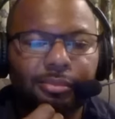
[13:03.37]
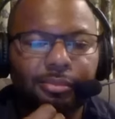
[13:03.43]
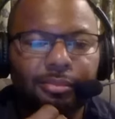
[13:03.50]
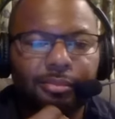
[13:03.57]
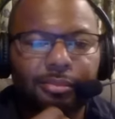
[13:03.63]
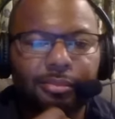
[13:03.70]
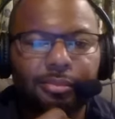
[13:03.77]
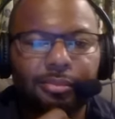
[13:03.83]

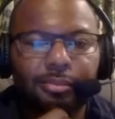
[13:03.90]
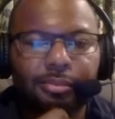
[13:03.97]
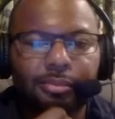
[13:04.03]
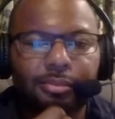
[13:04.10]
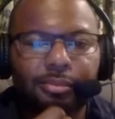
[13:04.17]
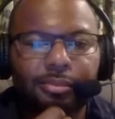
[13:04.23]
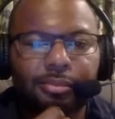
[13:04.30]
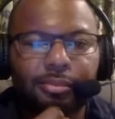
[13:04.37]

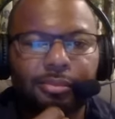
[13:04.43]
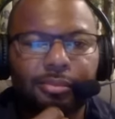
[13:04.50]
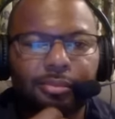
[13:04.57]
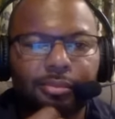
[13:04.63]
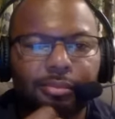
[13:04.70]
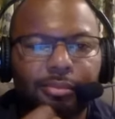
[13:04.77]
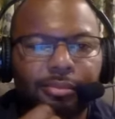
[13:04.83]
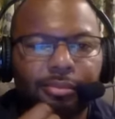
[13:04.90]

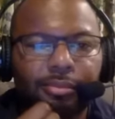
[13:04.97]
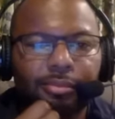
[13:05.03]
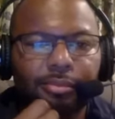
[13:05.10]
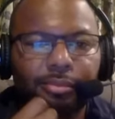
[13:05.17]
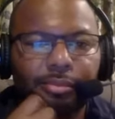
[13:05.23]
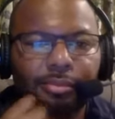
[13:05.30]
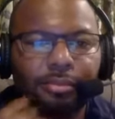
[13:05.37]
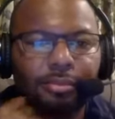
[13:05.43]

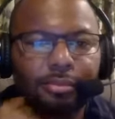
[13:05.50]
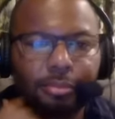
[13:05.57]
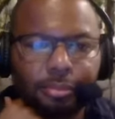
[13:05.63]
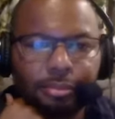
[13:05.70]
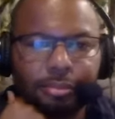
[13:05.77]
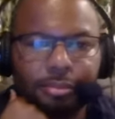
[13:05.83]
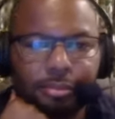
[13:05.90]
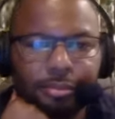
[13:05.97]

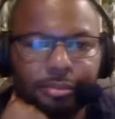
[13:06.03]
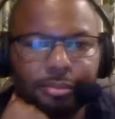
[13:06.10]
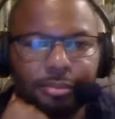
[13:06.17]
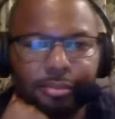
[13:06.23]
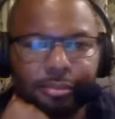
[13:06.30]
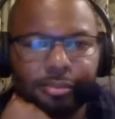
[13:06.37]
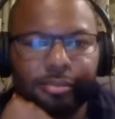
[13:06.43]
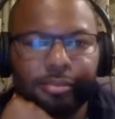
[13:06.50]

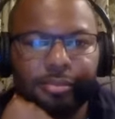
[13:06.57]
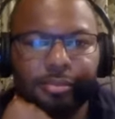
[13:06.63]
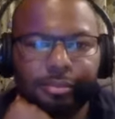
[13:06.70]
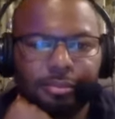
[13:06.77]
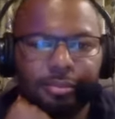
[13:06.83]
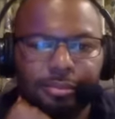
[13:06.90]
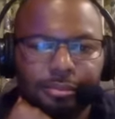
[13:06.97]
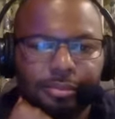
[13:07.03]

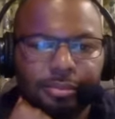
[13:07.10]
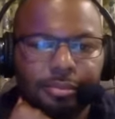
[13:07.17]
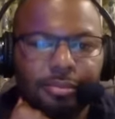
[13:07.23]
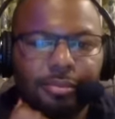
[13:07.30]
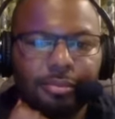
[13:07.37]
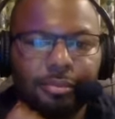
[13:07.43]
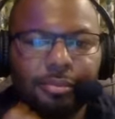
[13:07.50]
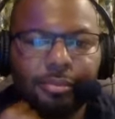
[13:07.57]

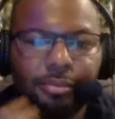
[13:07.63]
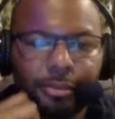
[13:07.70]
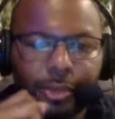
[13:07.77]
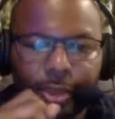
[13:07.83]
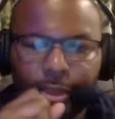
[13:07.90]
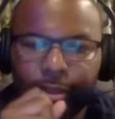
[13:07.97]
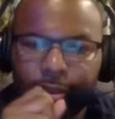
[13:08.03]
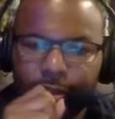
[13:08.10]

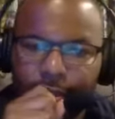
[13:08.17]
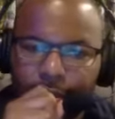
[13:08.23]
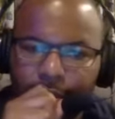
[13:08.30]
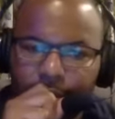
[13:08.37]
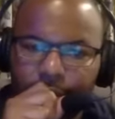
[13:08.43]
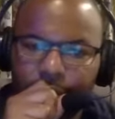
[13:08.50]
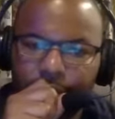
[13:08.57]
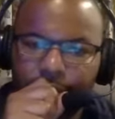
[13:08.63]

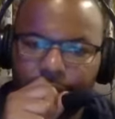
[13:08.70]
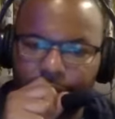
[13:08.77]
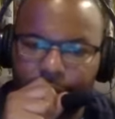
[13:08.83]
This person isn't speaking.